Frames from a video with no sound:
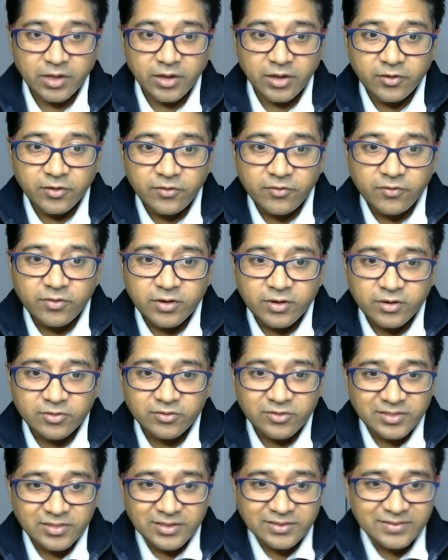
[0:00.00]
reverse,
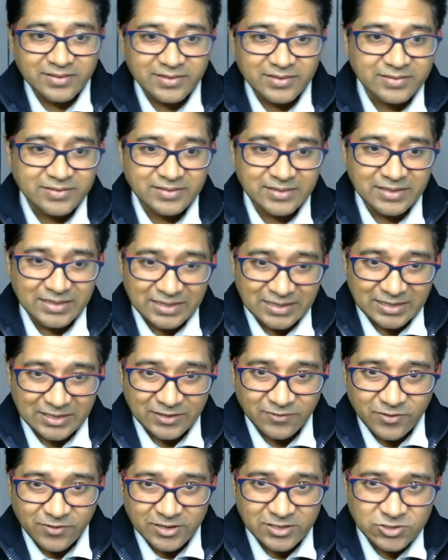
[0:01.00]
this is
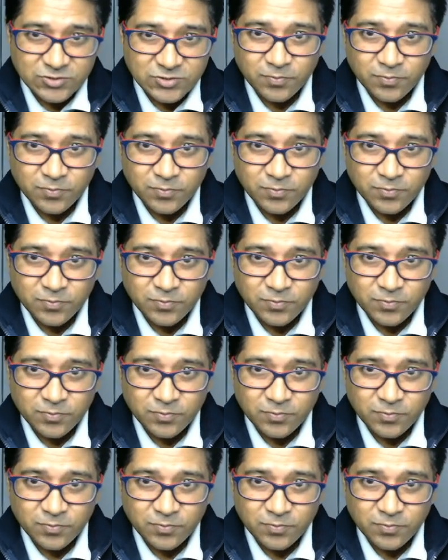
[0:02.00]
reverse